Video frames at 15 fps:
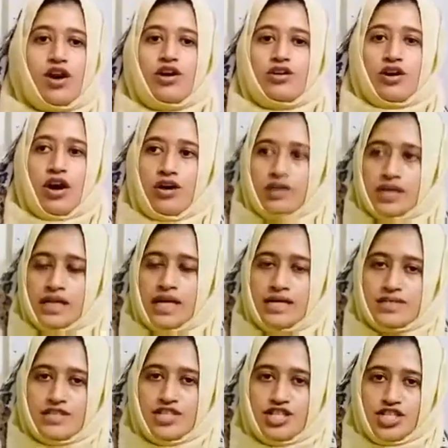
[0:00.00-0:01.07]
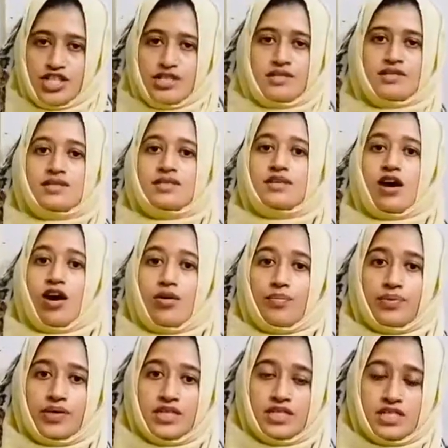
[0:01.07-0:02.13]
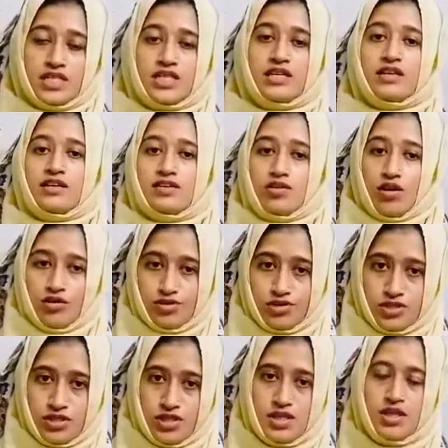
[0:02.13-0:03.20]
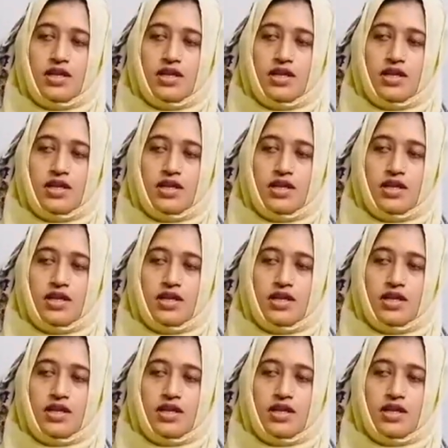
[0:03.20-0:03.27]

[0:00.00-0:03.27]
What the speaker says: or organization's operating cost.